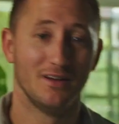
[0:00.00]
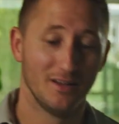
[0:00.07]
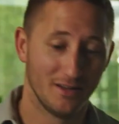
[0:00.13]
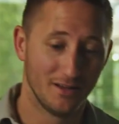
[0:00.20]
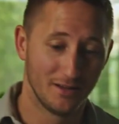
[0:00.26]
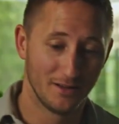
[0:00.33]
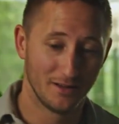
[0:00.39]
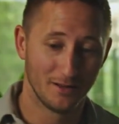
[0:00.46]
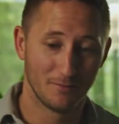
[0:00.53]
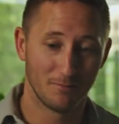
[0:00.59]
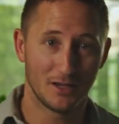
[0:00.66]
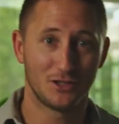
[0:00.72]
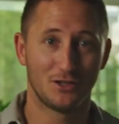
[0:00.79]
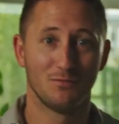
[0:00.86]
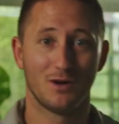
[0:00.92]

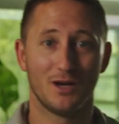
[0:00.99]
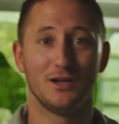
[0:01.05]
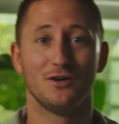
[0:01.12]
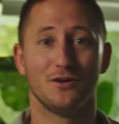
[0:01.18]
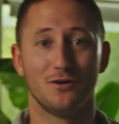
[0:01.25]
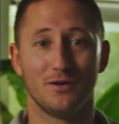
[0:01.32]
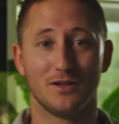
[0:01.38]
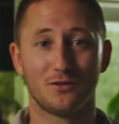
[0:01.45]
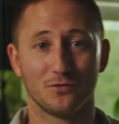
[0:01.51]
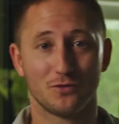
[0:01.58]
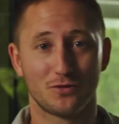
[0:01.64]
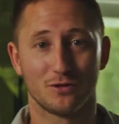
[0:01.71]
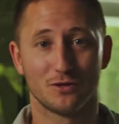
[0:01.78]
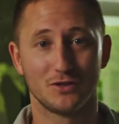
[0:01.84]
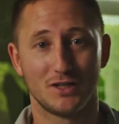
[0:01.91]
As you might know, at
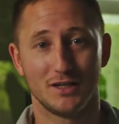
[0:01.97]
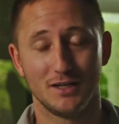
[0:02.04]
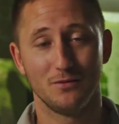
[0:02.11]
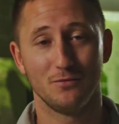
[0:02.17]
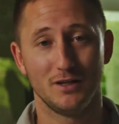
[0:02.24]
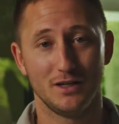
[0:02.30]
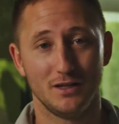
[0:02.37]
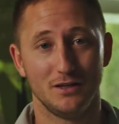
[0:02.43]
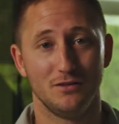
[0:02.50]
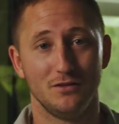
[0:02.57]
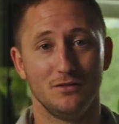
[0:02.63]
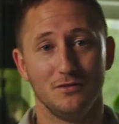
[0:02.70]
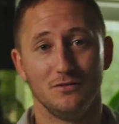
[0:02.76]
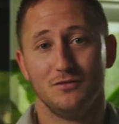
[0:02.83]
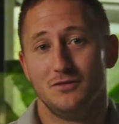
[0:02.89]
CtrlChain, we
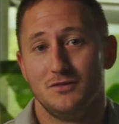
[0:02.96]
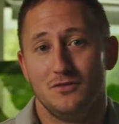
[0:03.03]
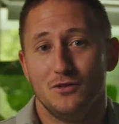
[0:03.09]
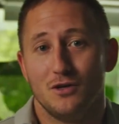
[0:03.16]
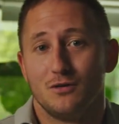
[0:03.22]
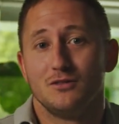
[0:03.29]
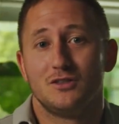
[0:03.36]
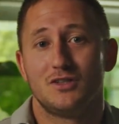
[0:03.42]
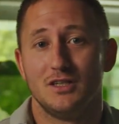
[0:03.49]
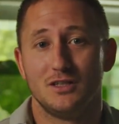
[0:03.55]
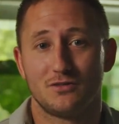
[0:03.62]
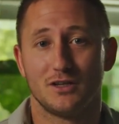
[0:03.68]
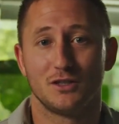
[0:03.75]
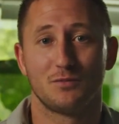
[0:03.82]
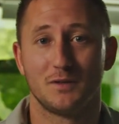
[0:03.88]
don't see
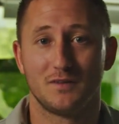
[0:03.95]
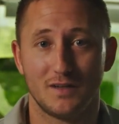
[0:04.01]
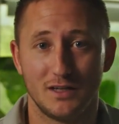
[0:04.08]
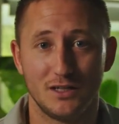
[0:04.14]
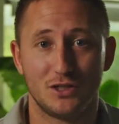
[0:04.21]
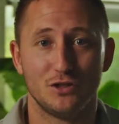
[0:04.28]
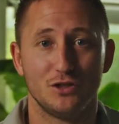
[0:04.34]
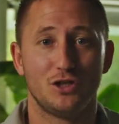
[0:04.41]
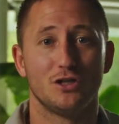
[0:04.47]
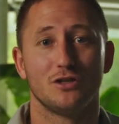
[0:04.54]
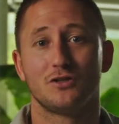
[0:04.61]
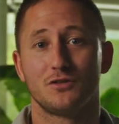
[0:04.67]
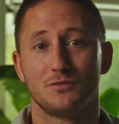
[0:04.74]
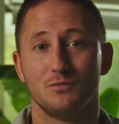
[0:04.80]
transportation just